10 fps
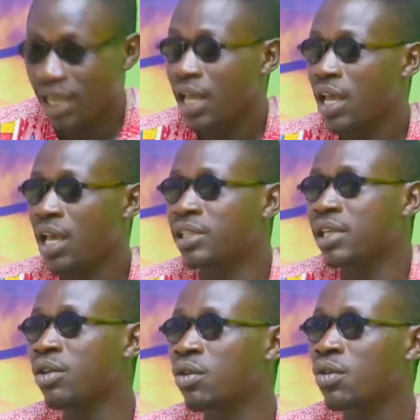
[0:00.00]
And say
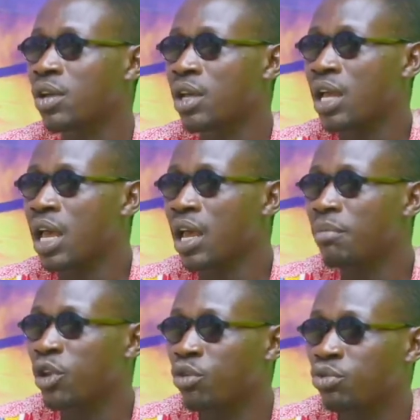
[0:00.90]
no, and
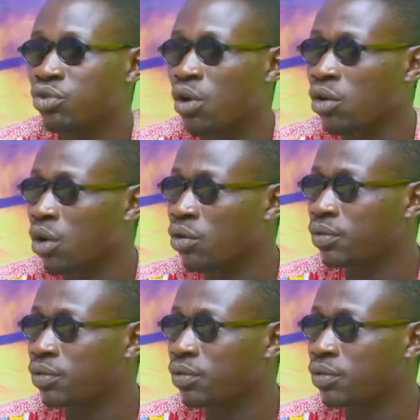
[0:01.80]
you to no orocado.